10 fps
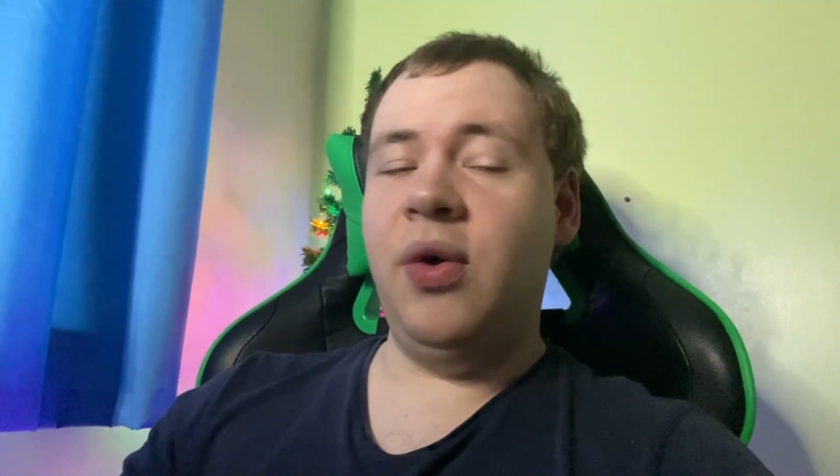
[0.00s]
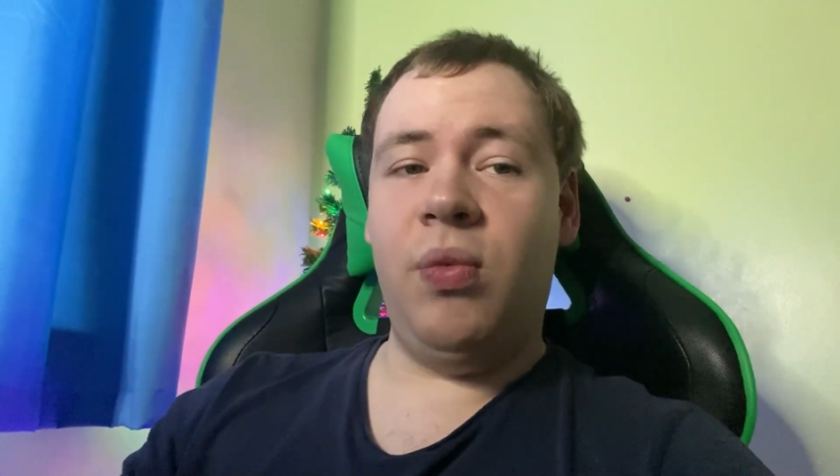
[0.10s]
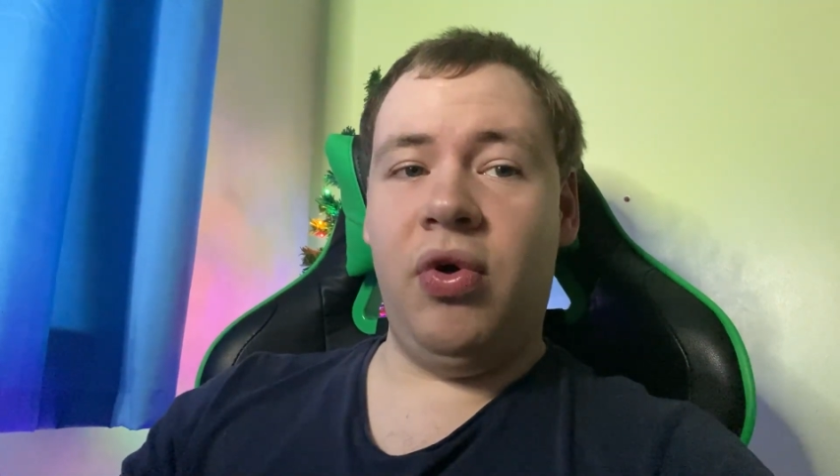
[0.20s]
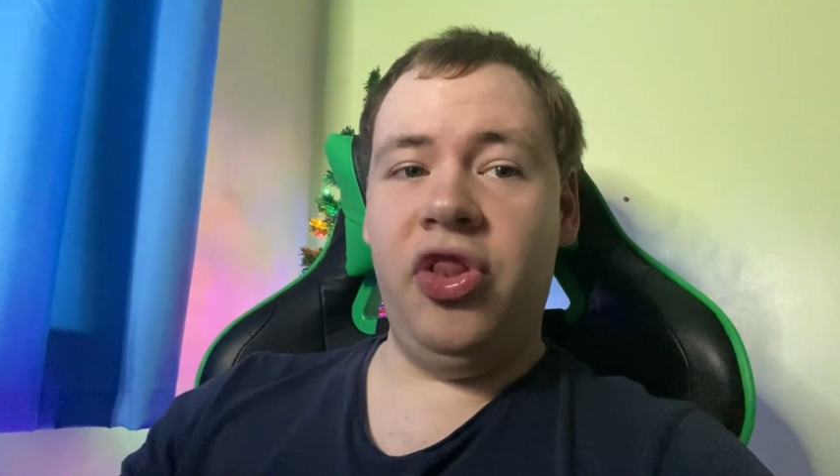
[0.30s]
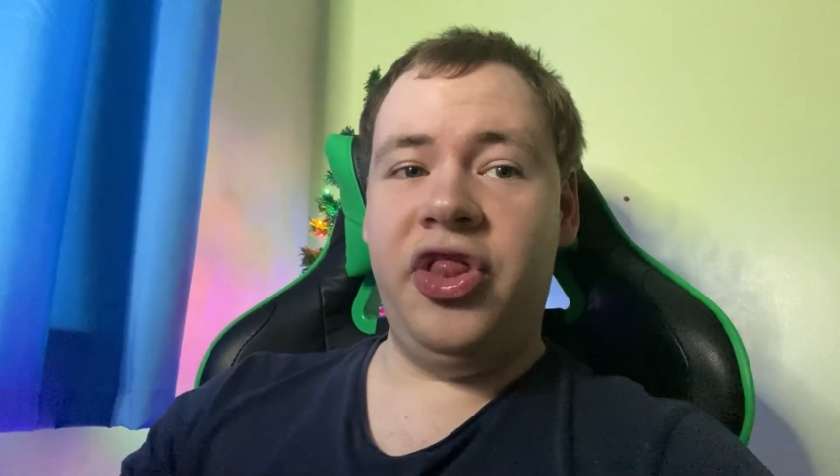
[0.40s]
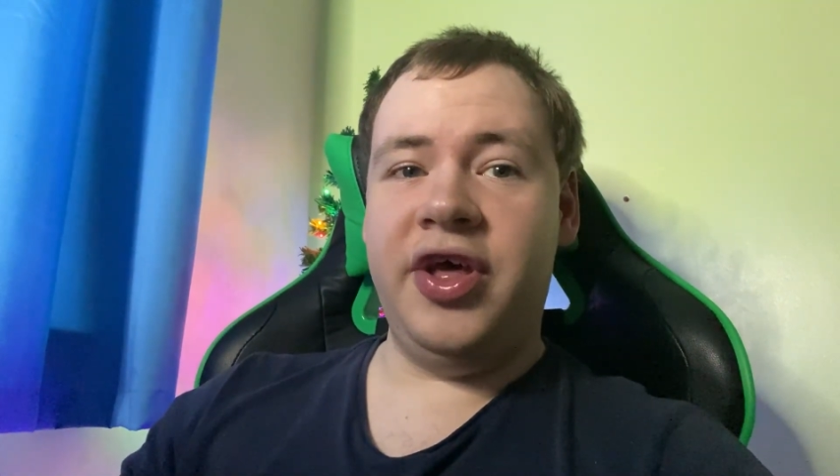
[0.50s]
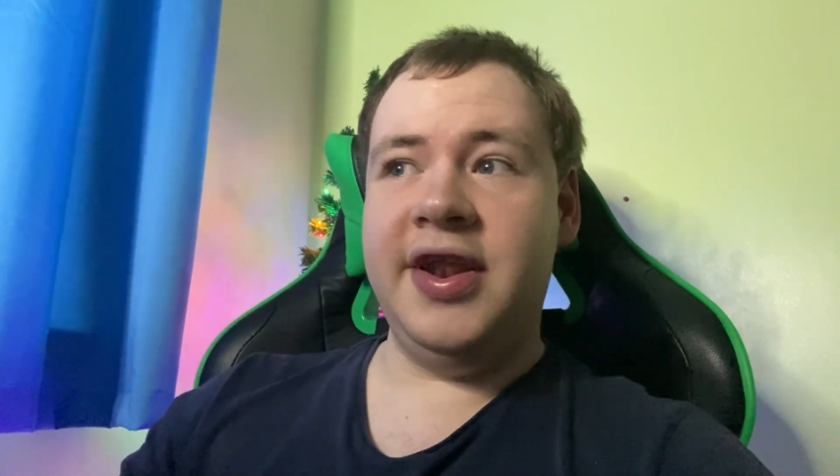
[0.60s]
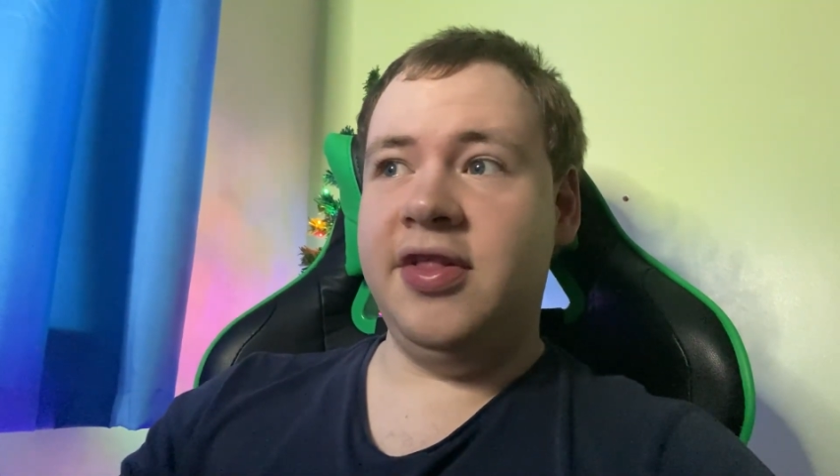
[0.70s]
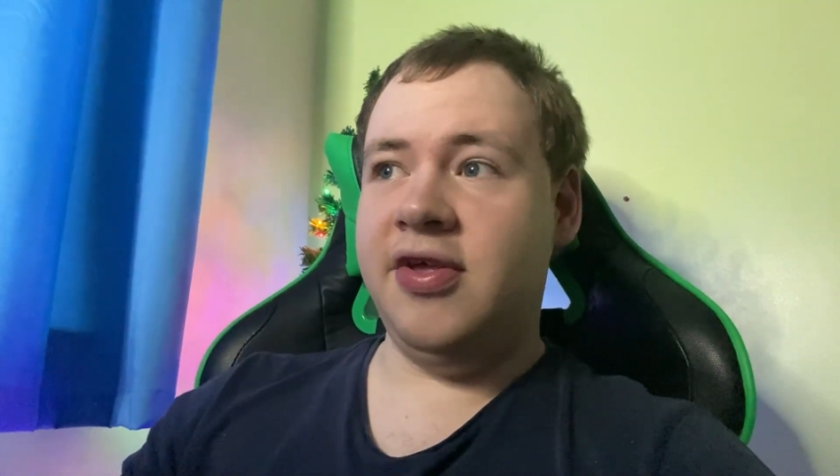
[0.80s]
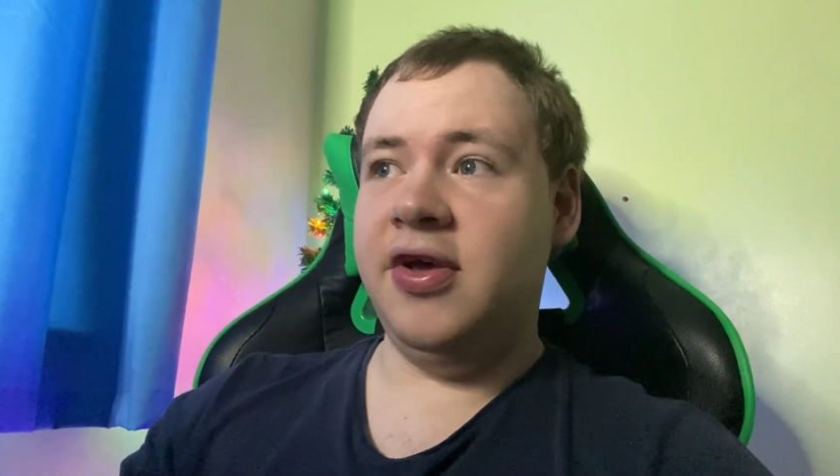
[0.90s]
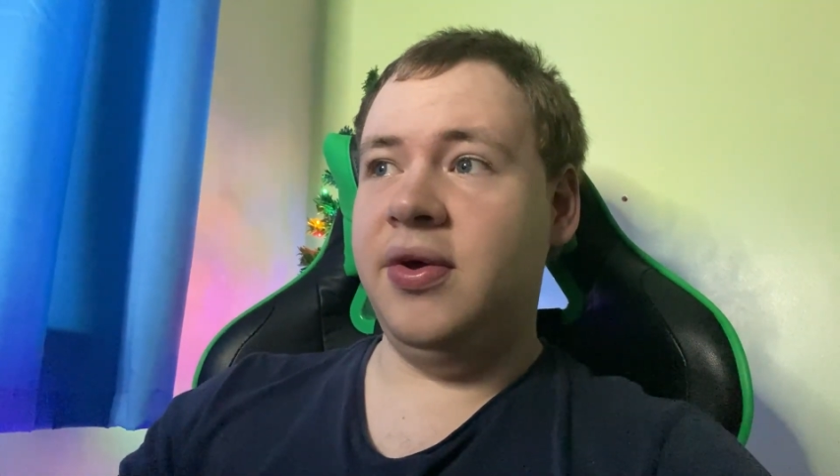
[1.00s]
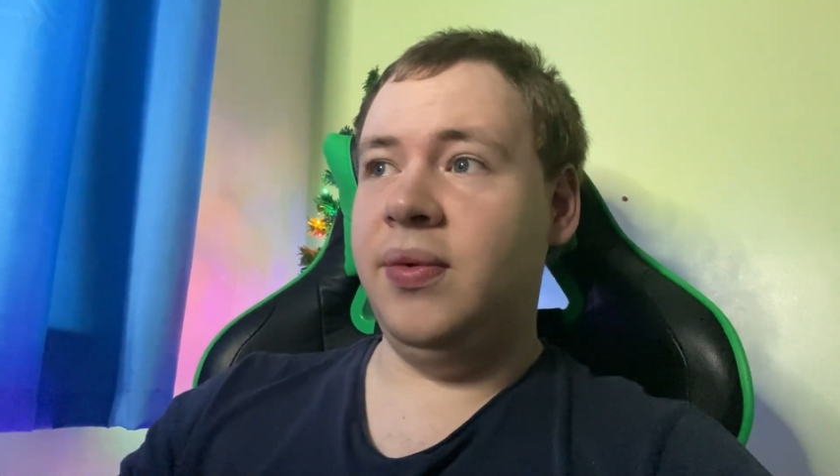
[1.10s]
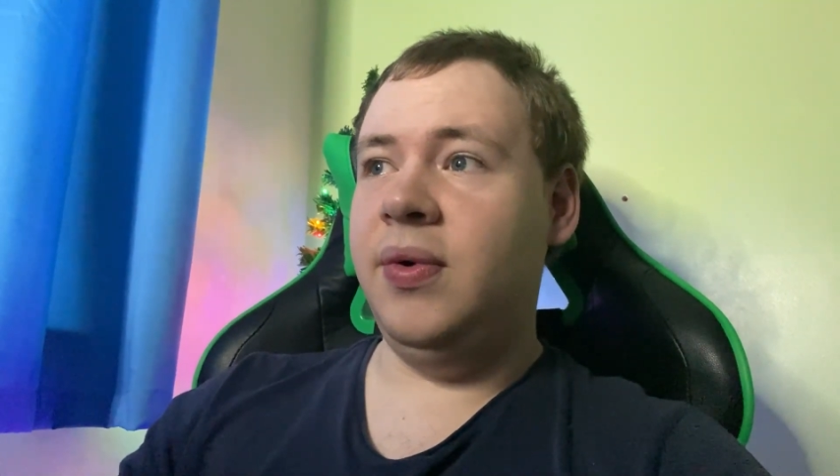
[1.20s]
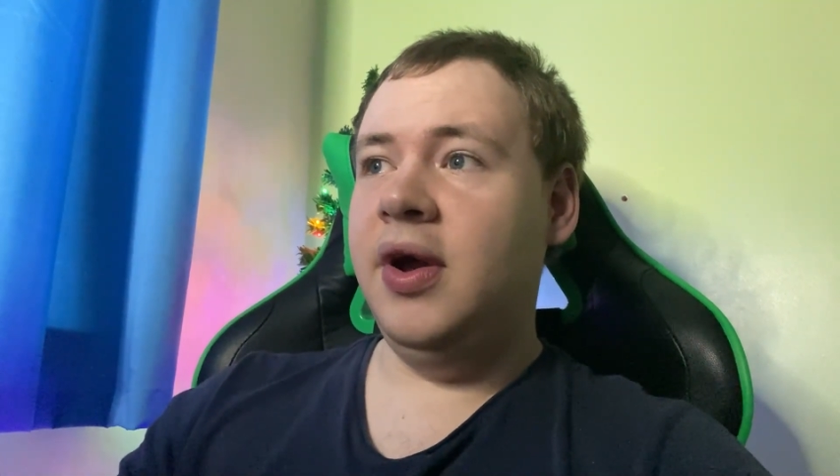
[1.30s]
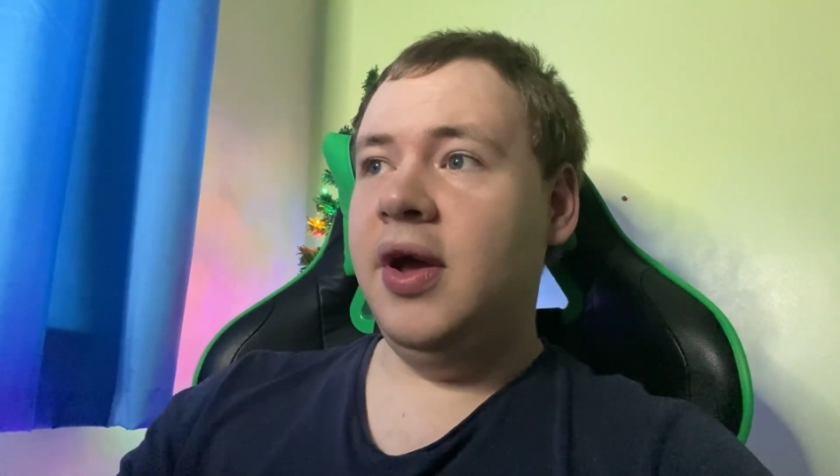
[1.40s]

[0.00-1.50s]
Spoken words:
1:32